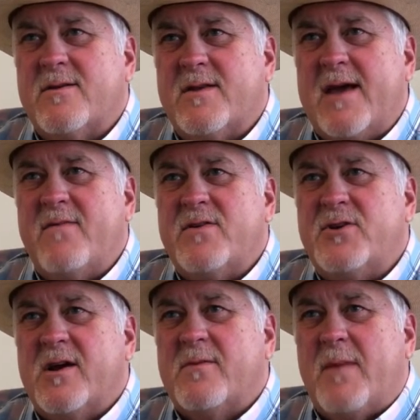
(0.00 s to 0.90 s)
David
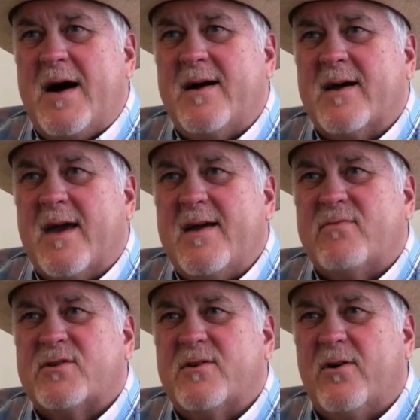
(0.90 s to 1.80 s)
Jeremiah
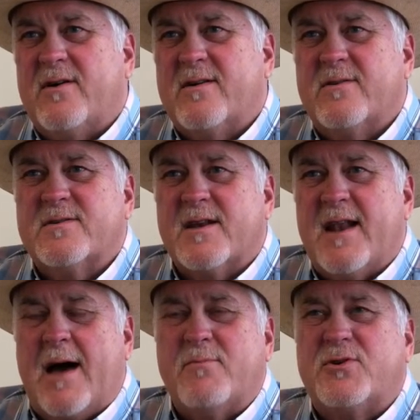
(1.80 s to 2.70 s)
gave stars, and
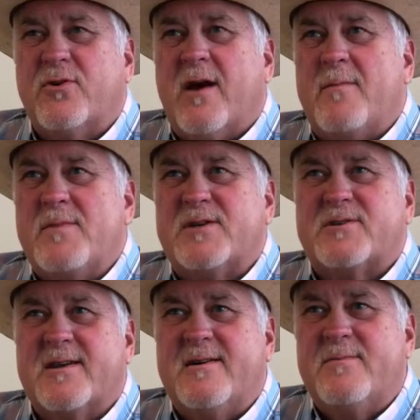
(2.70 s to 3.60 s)
I'm sure I
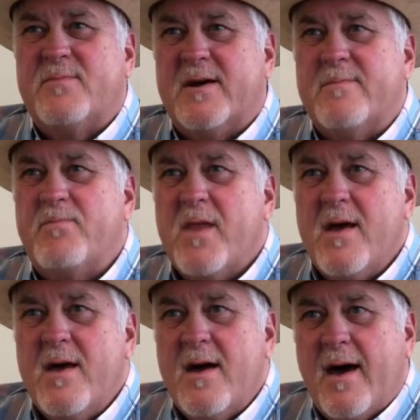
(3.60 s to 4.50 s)
missed some, but
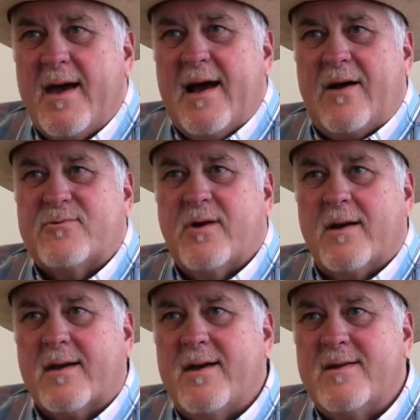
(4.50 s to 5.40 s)
hey, I'll try
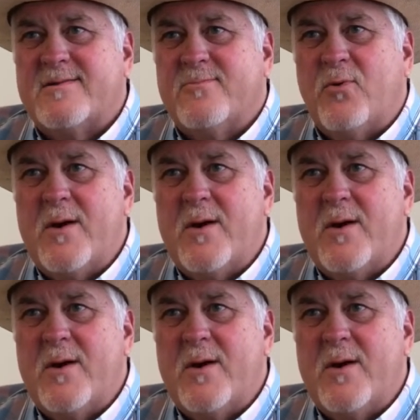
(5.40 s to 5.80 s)
to catch them.